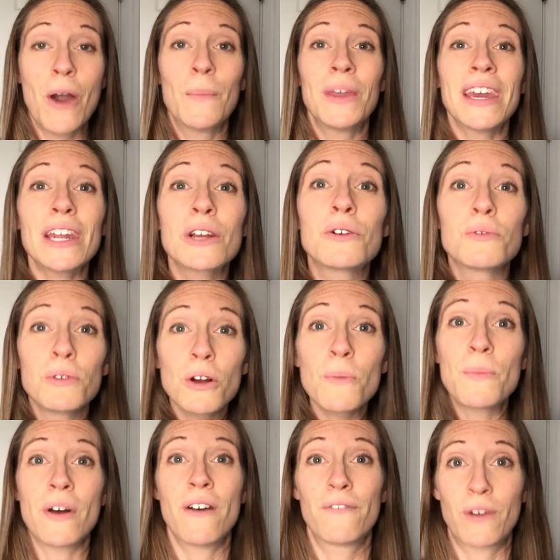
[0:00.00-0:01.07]
we get a
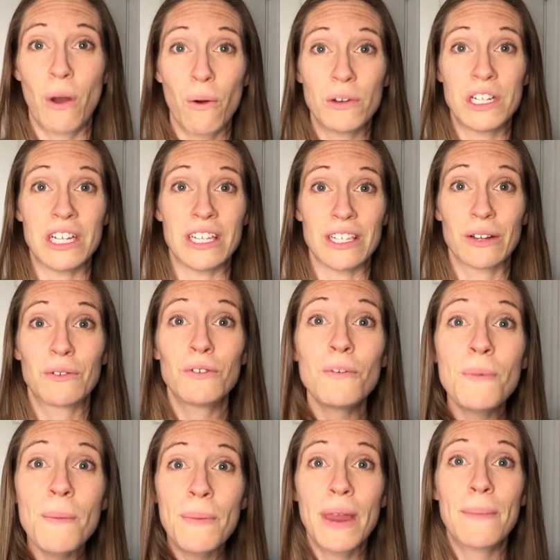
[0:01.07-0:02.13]
group of coaches, a
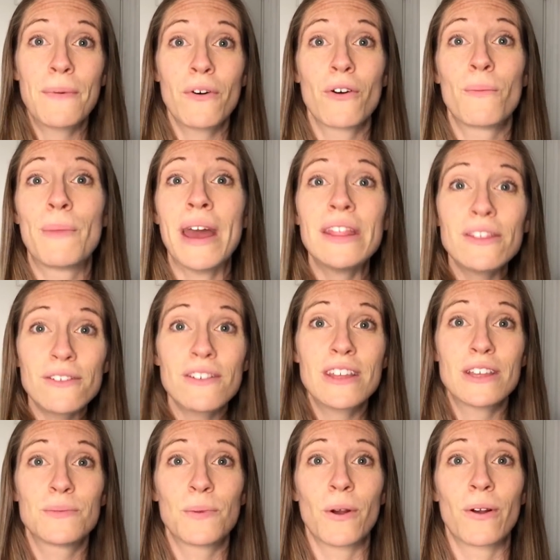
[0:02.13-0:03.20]
group of people who've been through
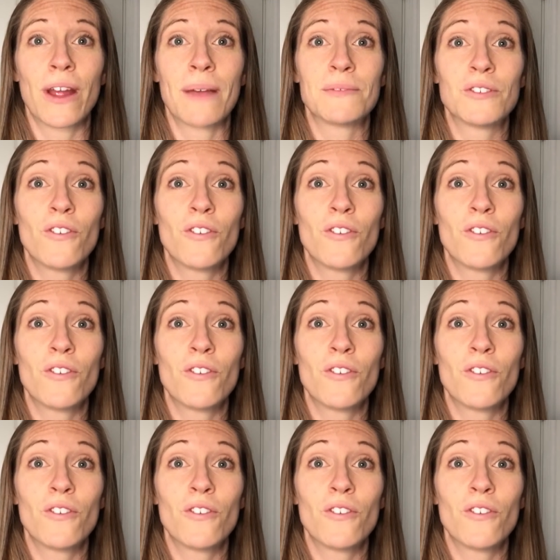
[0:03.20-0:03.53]
these programs,